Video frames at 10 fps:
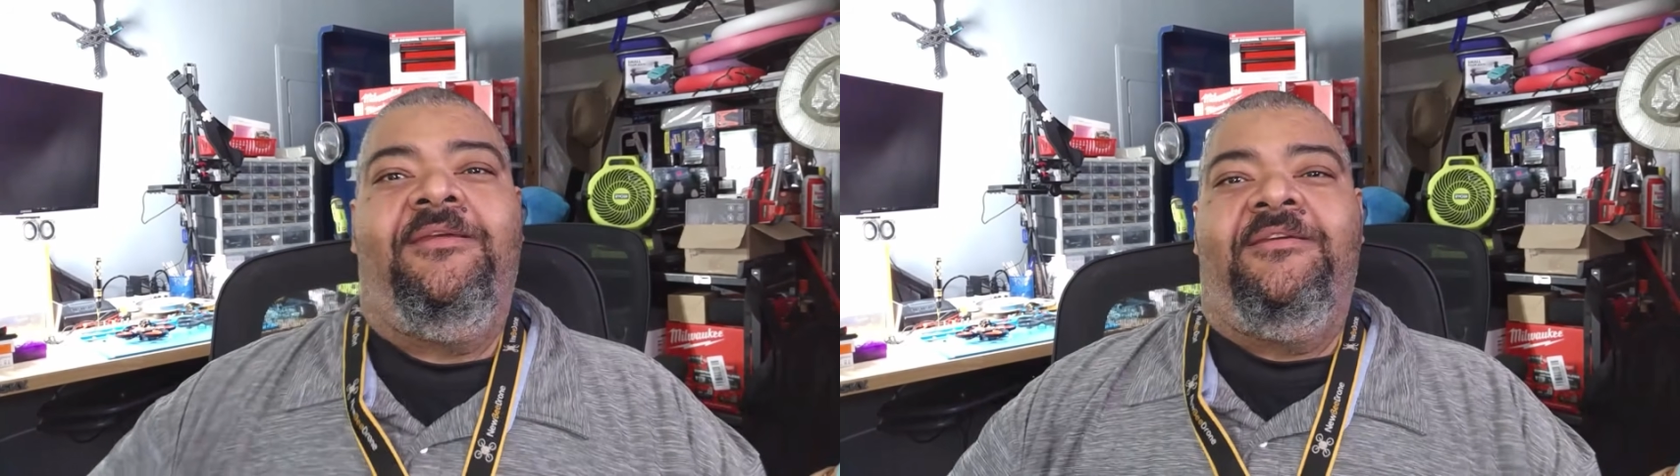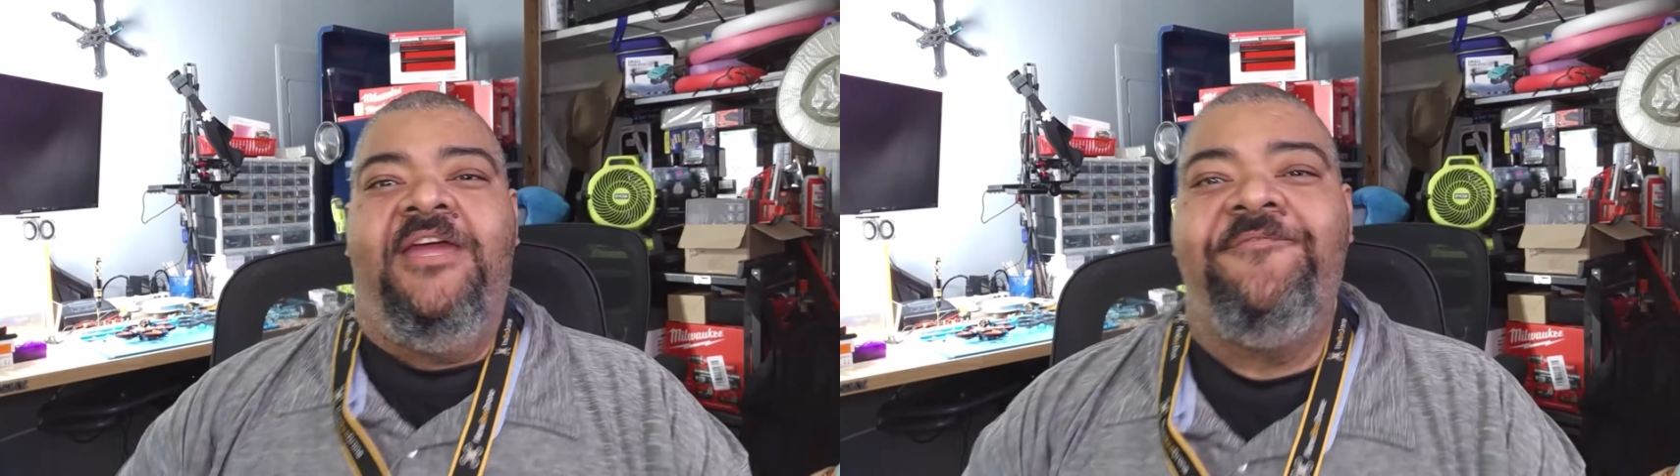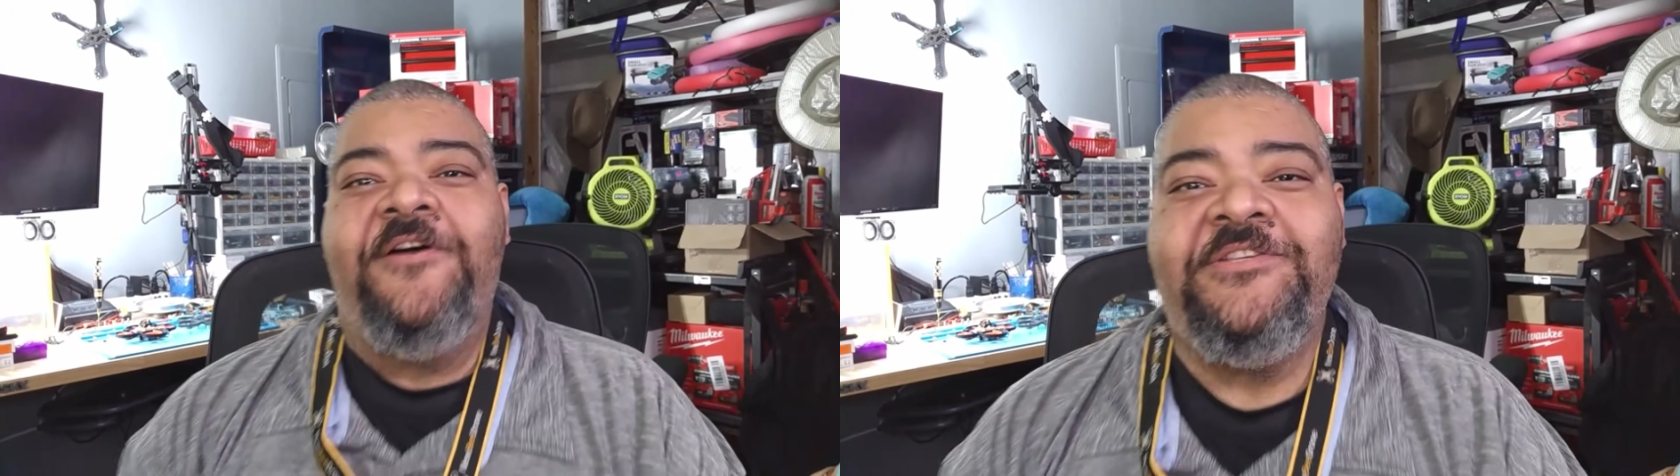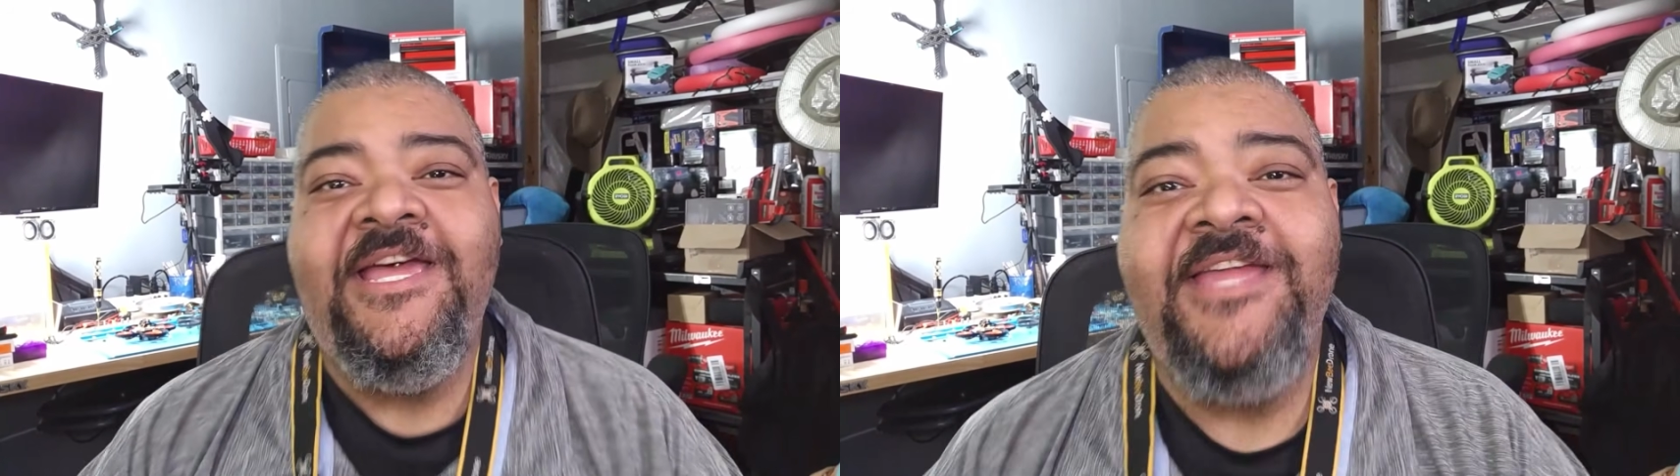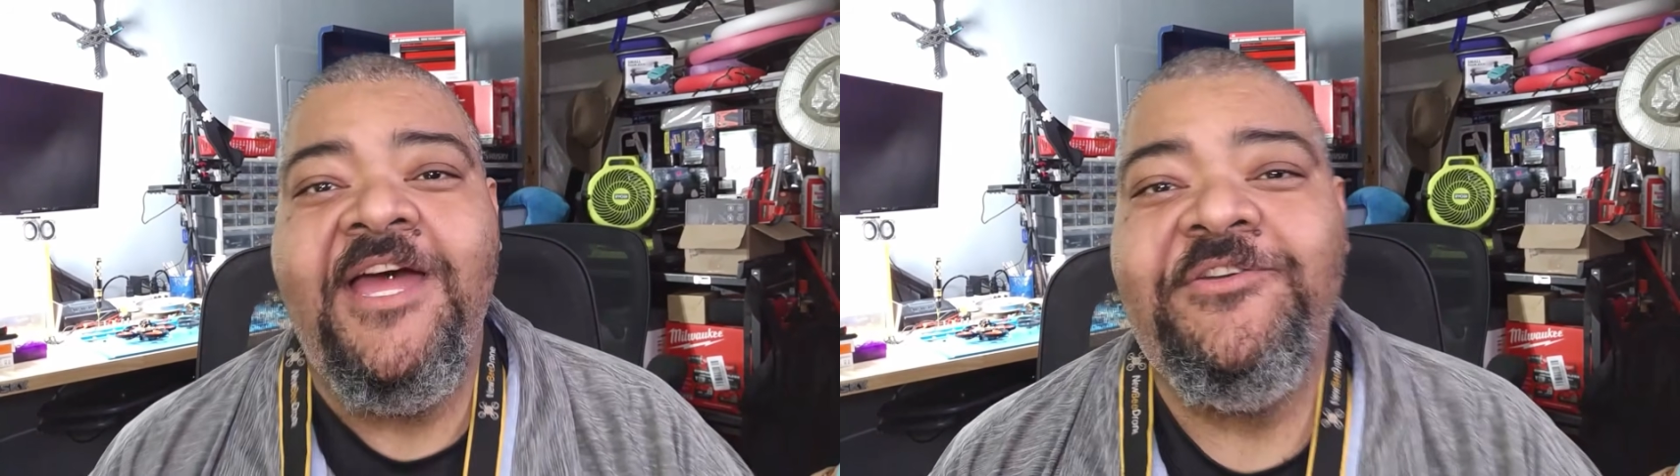Hey folks, how
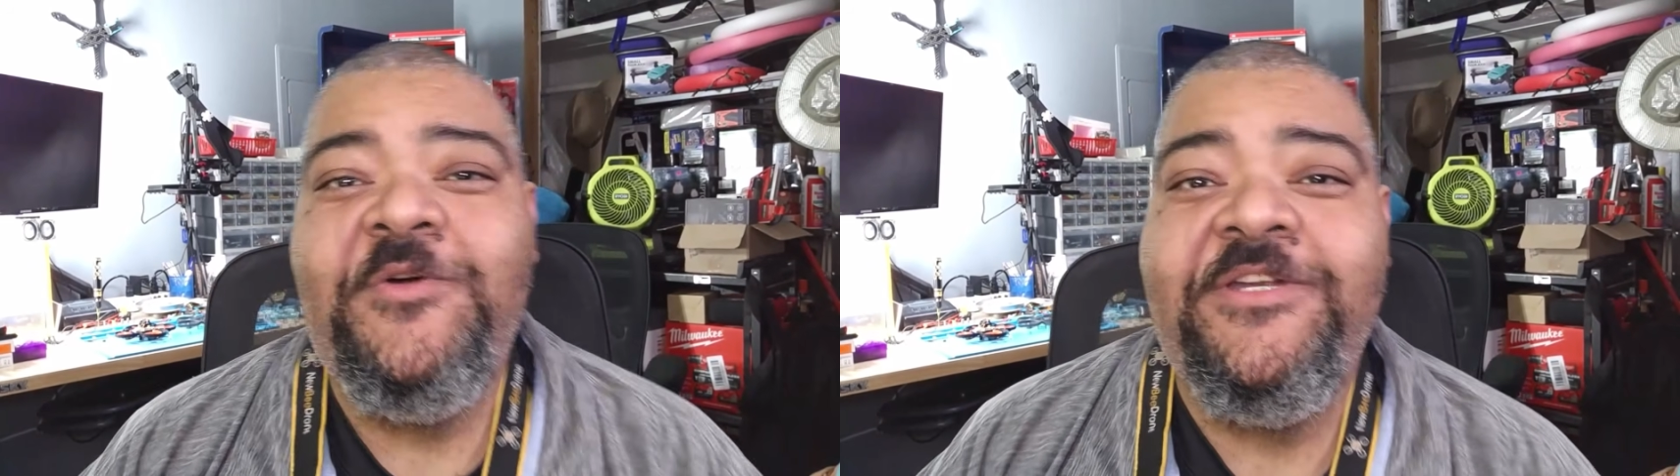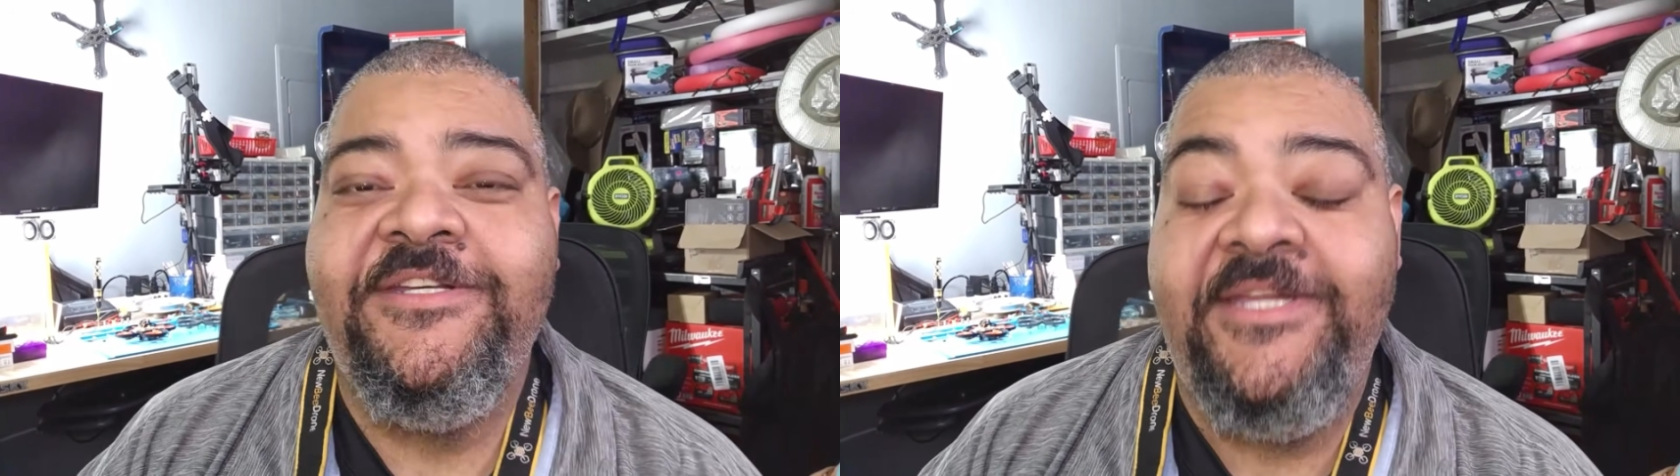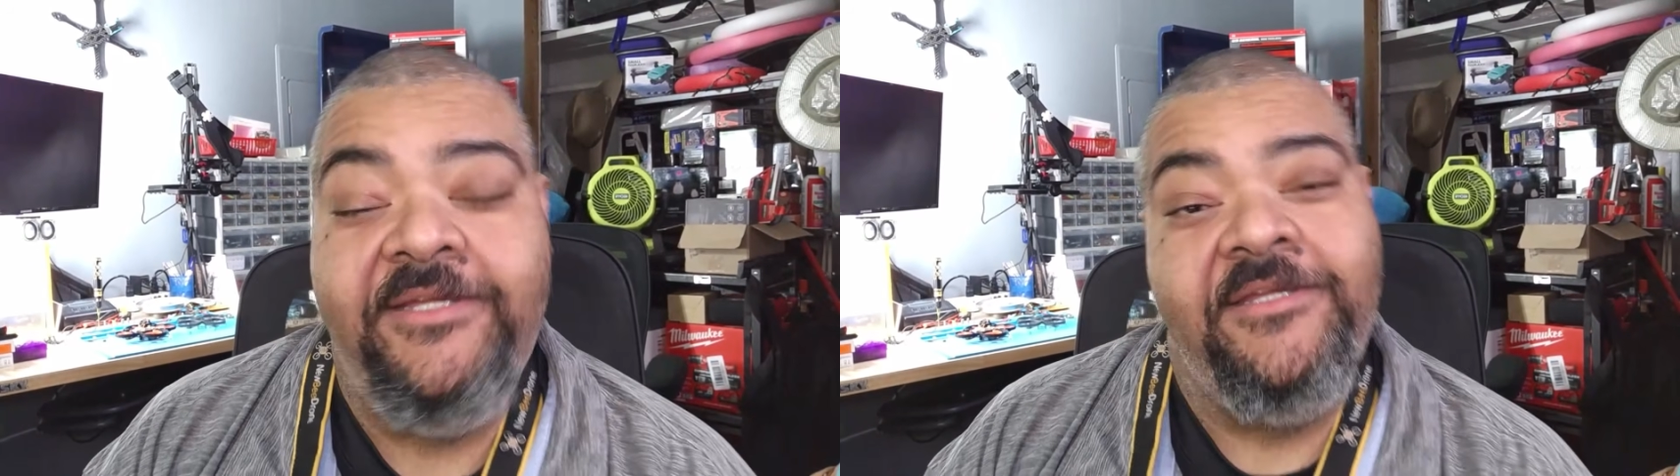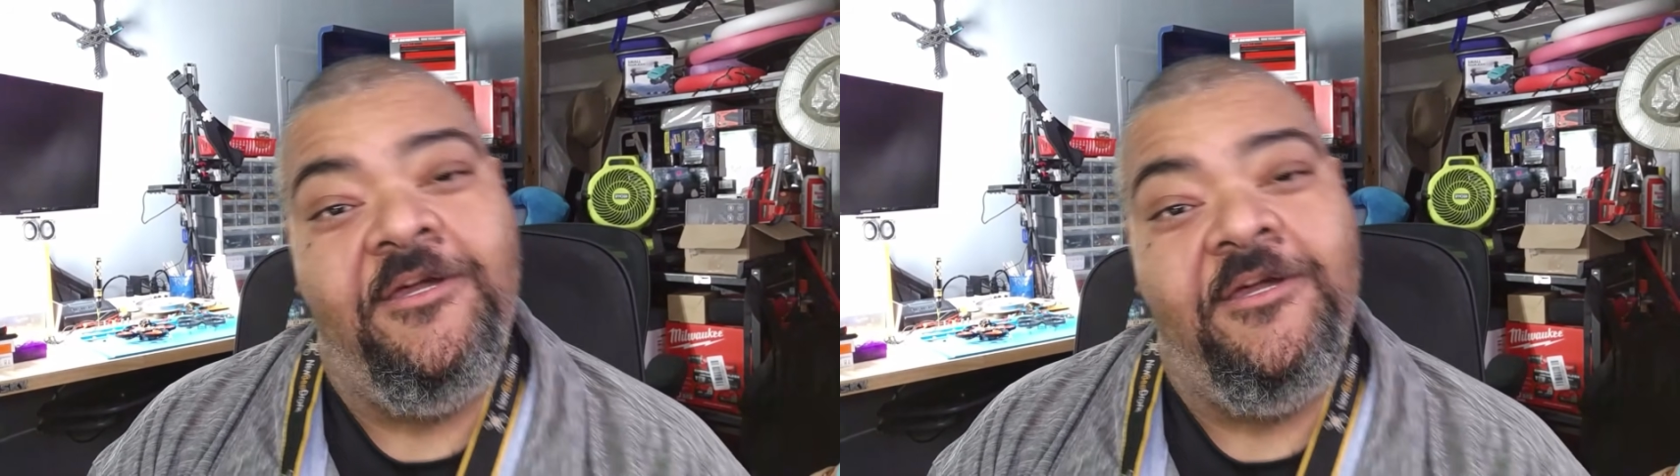y'all doing today?